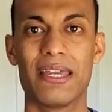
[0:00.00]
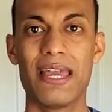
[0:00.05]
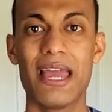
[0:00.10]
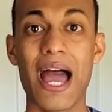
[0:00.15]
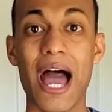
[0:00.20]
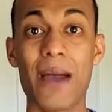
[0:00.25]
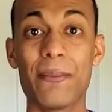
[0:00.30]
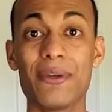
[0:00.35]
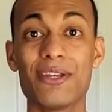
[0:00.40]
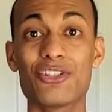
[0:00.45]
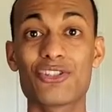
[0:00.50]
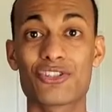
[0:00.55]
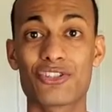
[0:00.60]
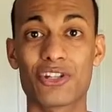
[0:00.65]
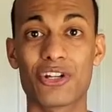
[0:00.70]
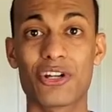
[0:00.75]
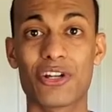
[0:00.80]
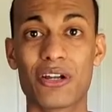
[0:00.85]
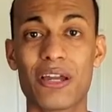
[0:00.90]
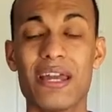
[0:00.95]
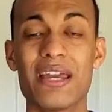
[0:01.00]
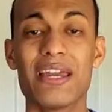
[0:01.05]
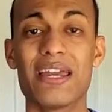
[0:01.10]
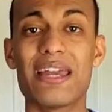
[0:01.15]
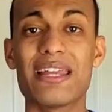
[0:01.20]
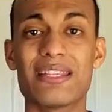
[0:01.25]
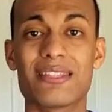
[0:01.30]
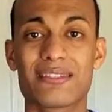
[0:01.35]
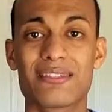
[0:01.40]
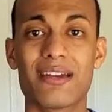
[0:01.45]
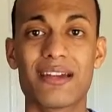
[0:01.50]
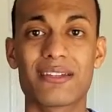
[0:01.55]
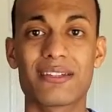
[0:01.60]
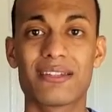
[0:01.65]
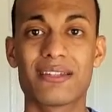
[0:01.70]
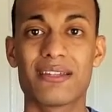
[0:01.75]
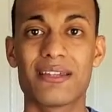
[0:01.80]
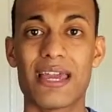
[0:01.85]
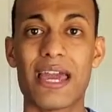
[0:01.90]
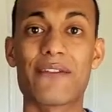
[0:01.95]
I mean, sure, it sucked
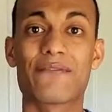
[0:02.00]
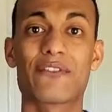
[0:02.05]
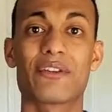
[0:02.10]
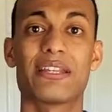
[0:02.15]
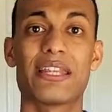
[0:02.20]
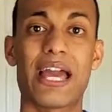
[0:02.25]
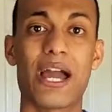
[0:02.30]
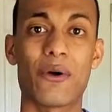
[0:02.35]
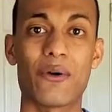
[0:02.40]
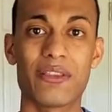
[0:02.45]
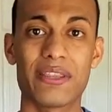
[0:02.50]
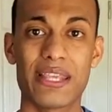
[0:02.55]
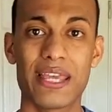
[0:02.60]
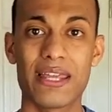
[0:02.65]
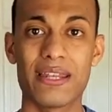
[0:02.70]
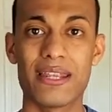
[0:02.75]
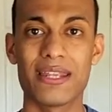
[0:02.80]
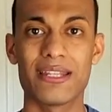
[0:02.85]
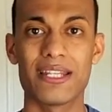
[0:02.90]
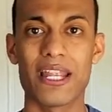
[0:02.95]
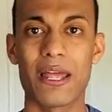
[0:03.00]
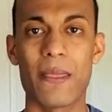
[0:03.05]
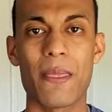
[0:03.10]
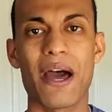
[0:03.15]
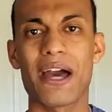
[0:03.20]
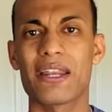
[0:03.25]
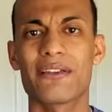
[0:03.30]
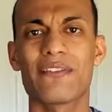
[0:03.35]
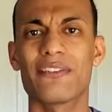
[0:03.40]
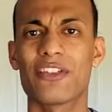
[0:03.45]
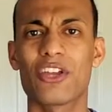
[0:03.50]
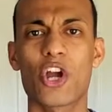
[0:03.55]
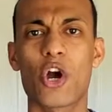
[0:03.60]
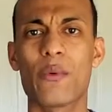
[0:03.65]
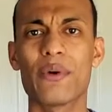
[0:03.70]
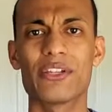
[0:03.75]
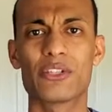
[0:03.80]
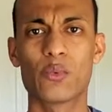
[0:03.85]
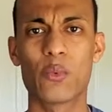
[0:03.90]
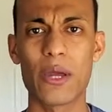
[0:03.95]
every now and then, and not everything
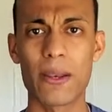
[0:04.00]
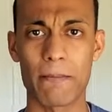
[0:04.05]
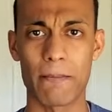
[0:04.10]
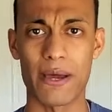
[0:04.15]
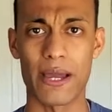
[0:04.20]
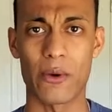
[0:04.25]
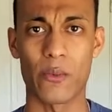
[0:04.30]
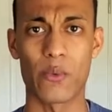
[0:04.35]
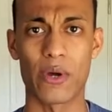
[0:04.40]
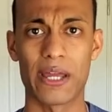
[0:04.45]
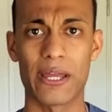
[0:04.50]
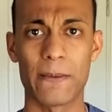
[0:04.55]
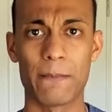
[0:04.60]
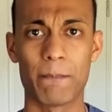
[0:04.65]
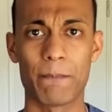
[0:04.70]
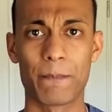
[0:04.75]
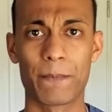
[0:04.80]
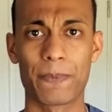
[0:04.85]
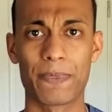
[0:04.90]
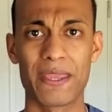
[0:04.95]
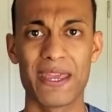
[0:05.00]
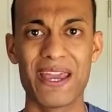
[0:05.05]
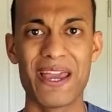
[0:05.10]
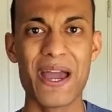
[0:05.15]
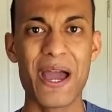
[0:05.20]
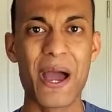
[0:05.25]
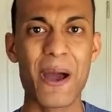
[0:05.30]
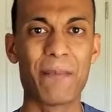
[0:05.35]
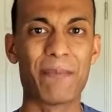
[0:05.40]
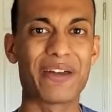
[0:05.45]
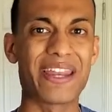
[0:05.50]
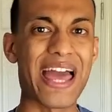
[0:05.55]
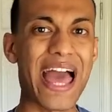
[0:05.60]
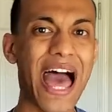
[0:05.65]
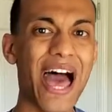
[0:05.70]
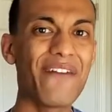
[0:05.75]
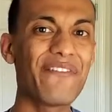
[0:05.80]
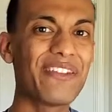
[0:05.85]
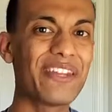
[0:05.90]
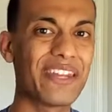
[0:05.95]
always went my way. But
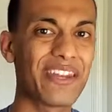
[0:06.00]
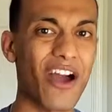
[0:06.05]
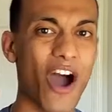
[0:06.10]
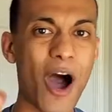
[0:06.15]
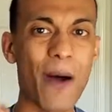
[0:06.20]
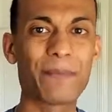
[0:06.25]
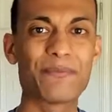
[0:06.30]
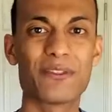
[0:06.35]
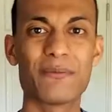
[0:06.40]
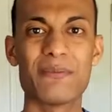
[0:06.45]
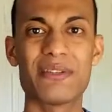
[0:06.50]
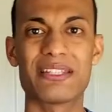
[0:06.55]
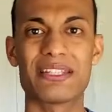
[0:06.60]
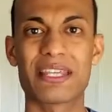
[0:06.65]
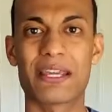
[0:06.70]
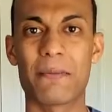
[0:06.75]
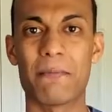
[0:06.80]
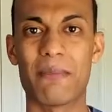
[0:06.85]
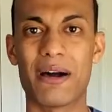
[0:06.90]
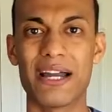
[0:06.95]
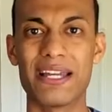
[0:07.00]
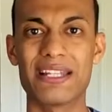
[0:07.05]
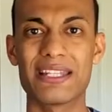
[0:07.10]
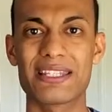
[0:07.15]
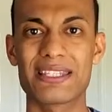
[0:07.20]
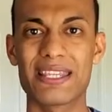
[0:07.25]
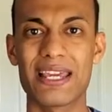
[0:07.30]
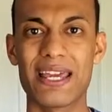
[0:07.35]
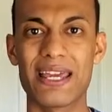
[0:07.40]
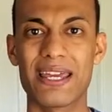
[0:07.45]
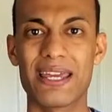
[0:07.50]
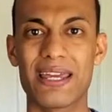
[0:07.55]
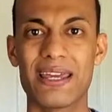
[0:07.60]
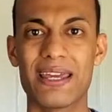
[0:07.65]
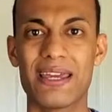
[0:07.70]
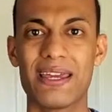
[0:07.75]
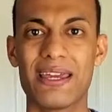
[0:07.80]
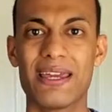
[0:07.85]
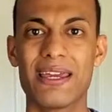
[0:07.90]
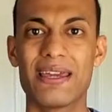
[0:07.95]
having an optimistic mindset
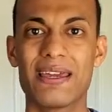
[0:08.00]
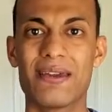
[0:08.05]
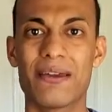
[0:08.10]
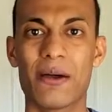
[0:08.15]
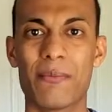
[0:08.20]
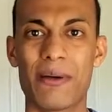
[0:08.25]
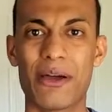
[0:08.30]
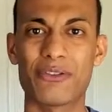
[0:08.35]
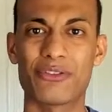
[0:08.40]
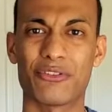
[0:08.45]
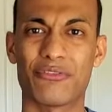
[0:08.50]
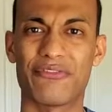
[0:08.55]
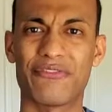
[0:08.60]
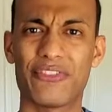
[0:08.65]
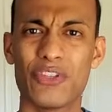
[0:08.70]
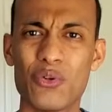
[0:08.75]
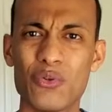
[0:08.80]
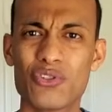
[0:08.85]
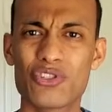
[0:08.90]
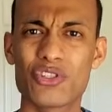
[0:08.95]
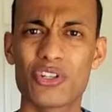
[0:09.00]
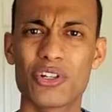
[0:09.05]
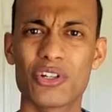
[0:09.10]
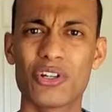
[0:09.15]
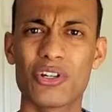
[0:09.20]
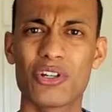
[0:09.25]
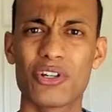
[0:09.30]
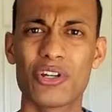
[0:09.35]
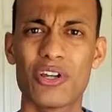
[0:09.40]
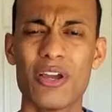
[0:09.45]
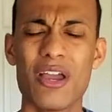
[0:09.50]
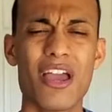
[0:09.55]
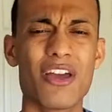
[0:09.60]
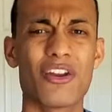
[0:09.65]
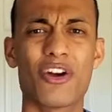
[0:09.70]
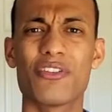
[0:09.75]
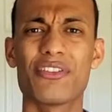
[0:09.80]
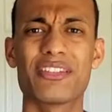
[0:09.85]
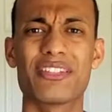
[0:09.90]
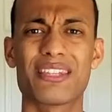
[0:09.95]
about the future and
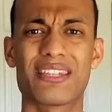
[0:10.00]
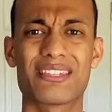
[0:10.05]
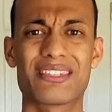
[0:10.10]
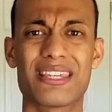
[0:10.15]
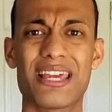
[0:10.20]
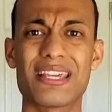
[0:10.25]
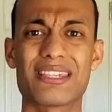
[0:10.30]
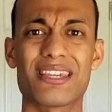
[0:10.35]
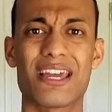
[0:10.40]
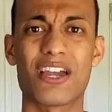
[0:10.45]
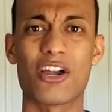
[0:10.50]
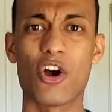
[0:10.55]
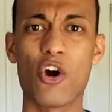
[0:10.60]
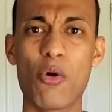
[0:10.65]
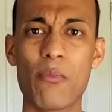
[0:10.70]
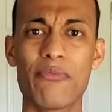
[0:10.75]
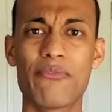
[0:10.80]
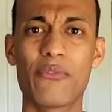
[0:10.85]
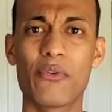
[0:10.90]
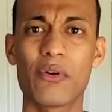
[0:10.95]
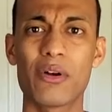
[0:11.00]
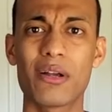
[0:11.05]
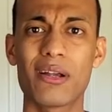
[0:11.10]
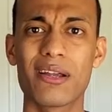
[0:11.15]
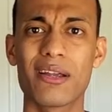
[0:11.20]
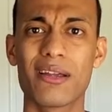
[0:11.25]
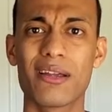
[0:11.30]
all the success I hope for,